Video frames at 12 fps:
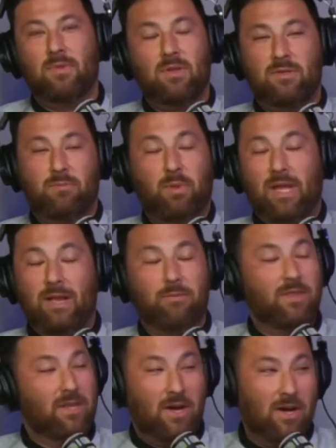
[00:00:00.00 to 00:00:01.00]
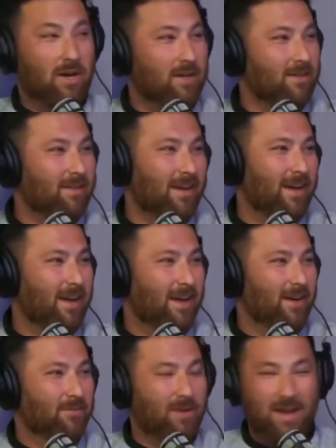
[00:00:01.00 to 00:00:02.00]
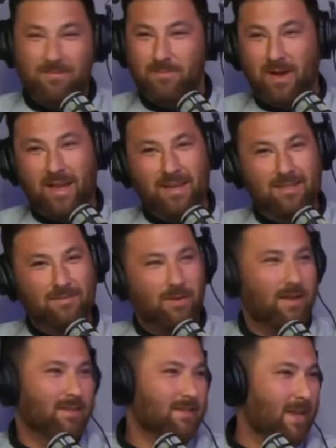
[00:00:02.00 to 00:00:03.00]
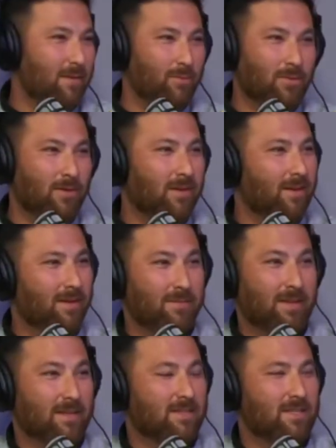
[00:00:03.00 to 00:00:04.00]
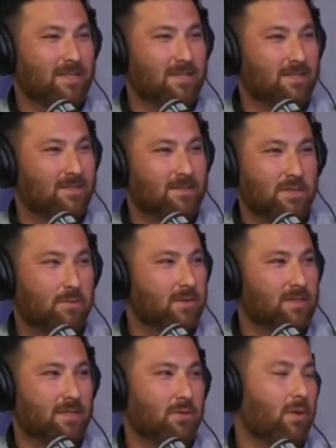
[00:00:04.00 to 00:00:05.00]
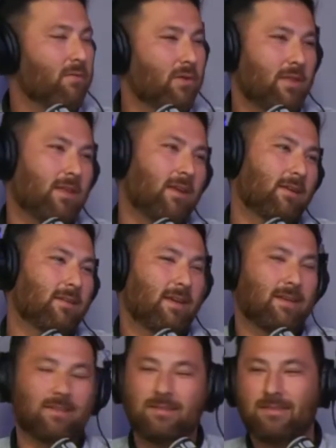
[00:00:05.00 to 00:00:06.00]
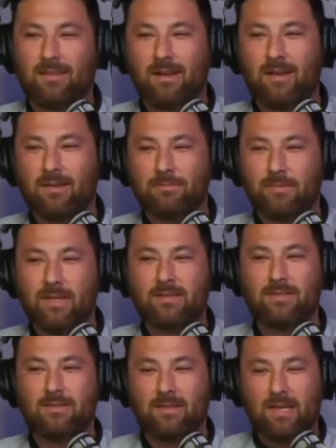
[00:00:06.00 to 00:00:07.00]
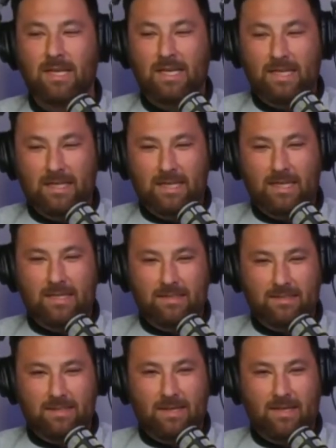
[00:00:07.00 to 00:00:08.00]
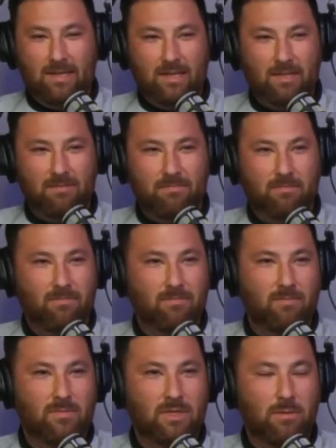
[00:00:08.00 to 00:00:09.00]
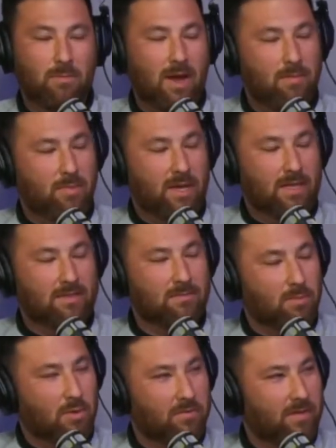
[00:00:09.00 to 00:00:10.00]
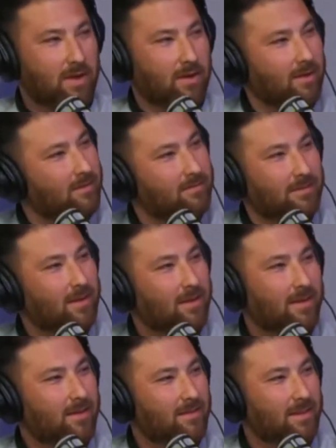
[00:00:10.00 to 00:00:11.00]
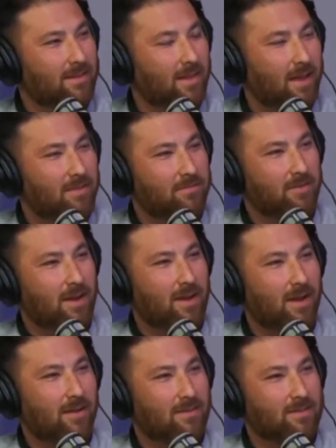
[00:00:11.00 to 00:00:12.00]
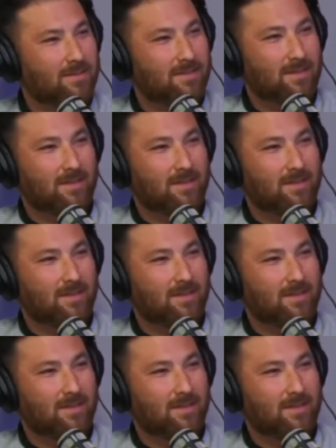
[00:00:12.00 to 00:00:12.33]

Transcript: playing with the dog, riding bikes, riding a skateboard. I mean, she wants to do everything, and it's my biggest motivator in life right now is to